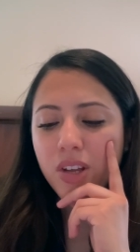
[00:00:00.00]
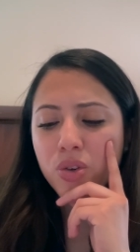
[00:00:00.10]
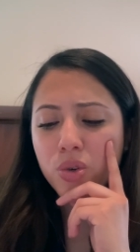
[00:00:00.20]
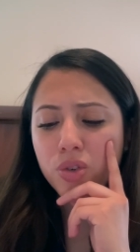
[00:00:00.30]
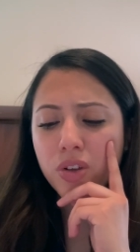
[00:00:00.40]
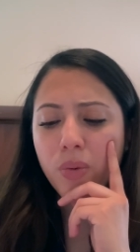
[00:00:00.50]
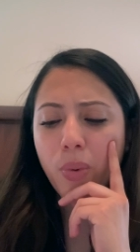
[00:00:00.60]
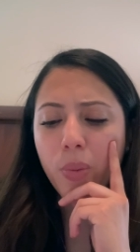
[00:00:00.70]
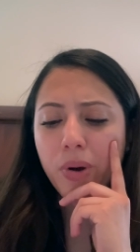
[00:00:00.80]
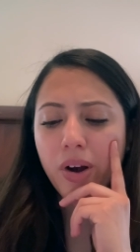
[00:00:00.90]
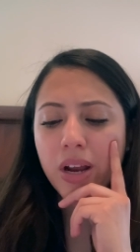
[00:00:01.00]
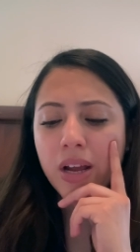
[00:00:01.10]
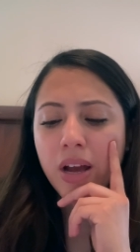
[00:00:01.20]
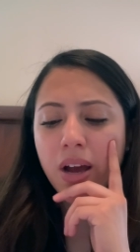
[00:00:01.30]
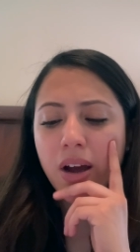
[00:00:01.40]
Usually the pulmonary
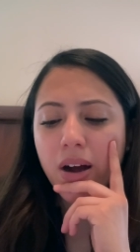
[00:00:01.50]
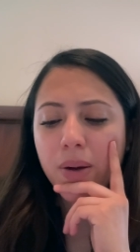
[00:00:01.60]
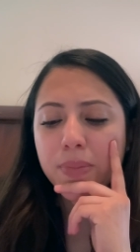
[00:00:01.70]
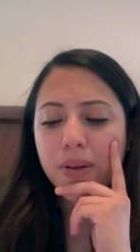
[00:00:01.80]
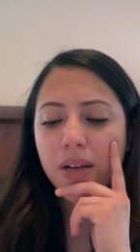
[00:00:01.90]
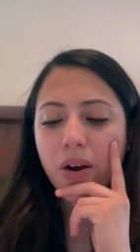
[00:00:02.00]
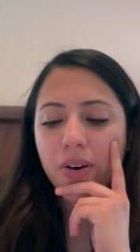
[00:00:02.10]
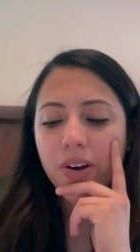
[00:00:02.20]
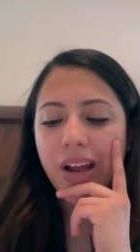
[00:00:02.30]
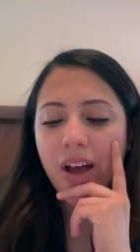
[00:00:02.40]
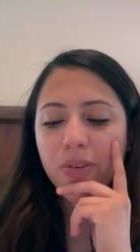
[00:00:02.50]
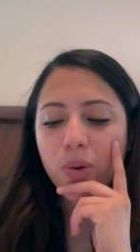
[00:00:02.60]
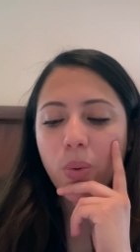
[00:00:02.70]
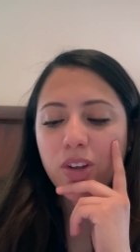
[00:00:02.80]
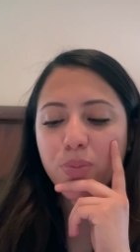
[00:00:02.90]
artery catheter
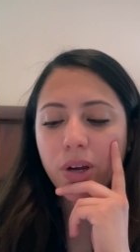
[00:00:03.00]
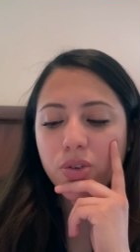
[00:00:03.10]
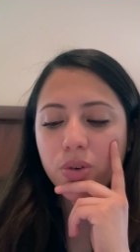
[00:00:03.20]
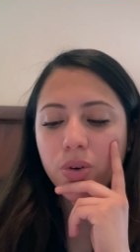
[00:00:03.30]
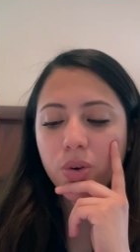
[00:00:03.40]
wedge pressure